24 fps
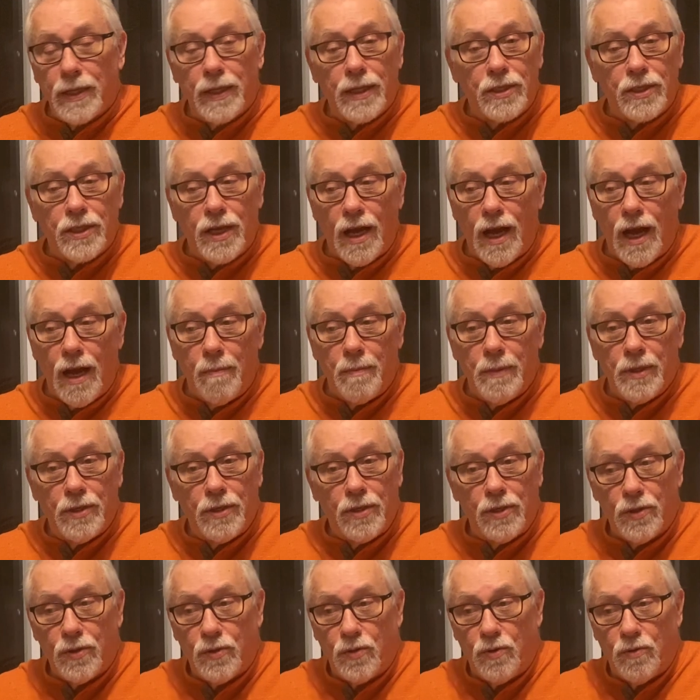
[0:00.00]
that's common
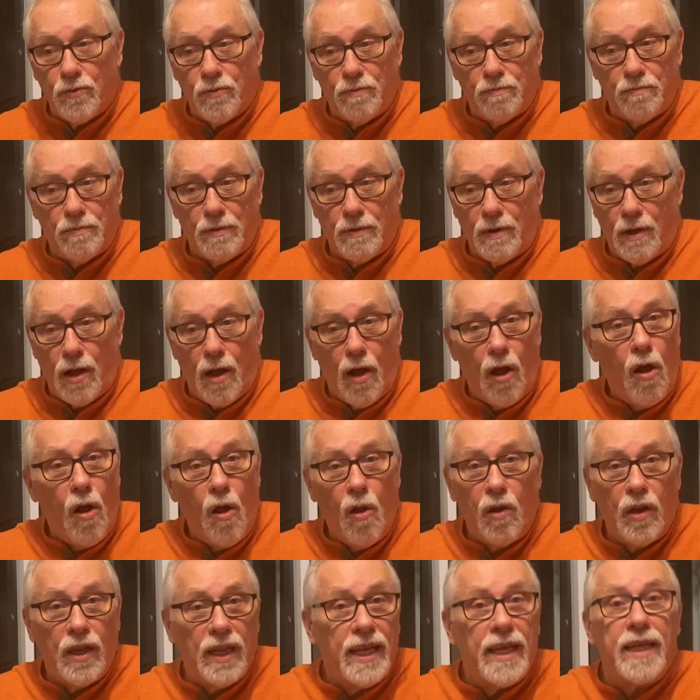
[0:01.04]
to
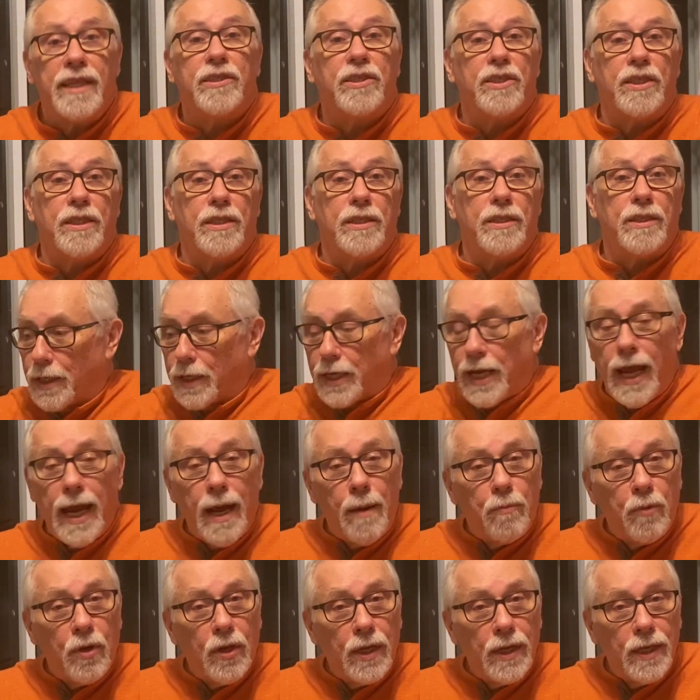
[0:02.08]
all lenses.
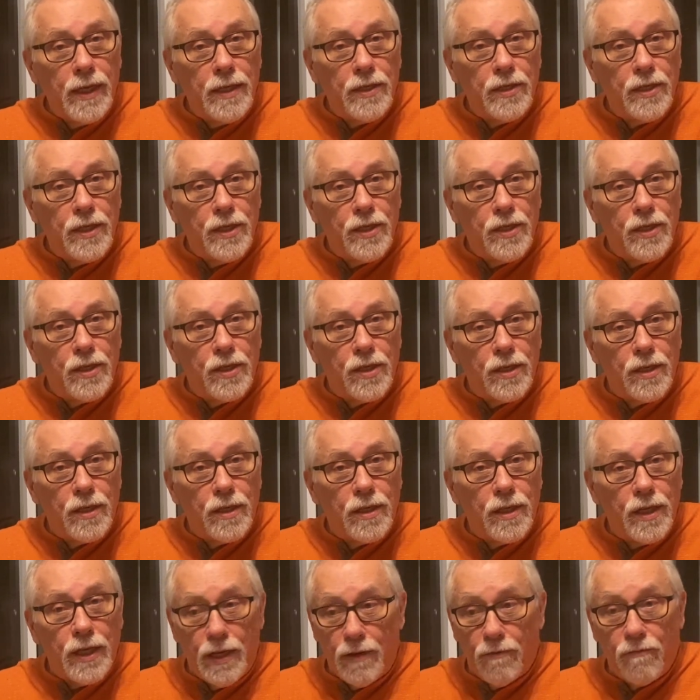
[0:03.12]
Camera lenses
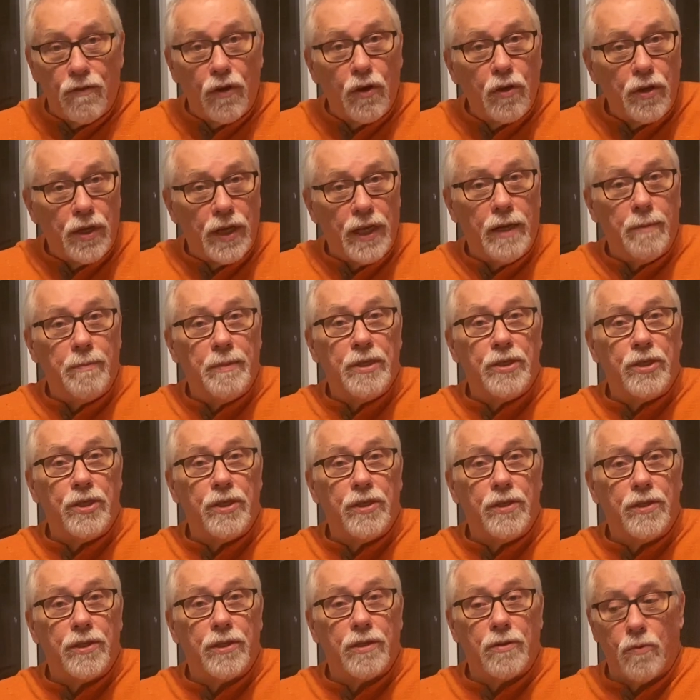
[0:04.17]
invert
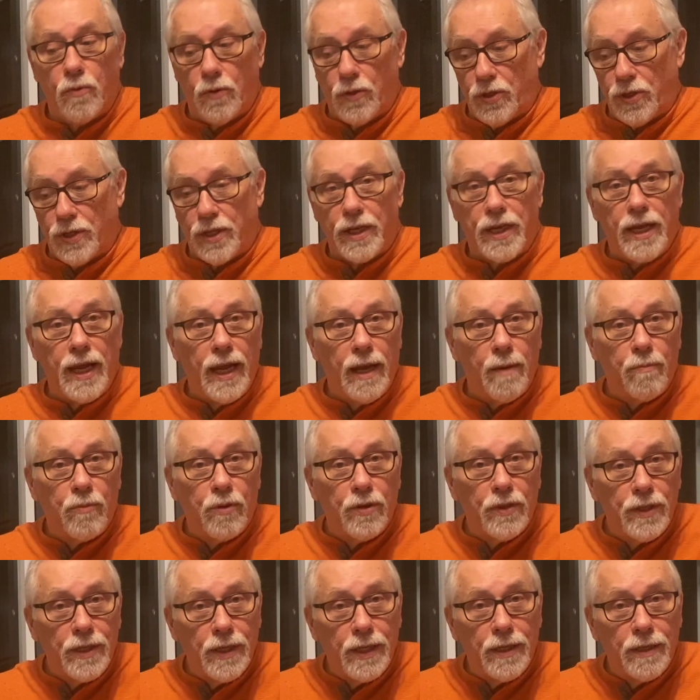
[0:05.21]
images, which the
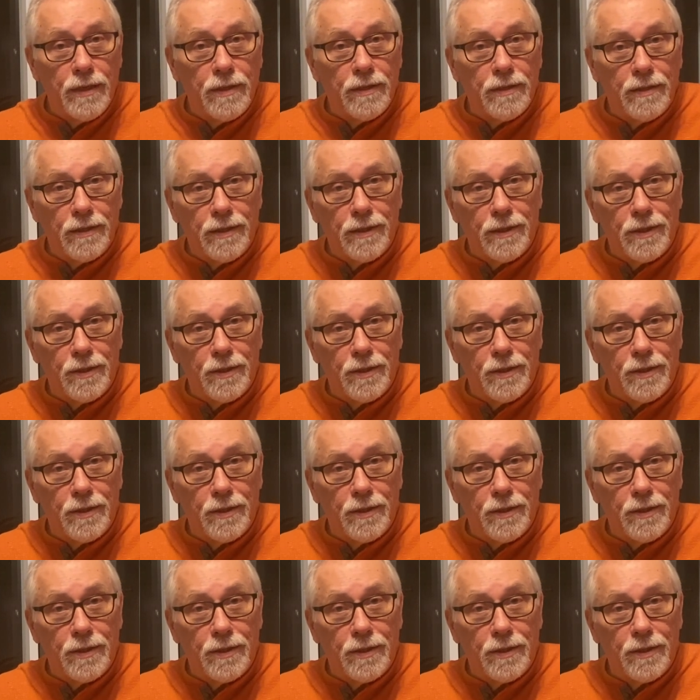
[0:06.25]
camera then,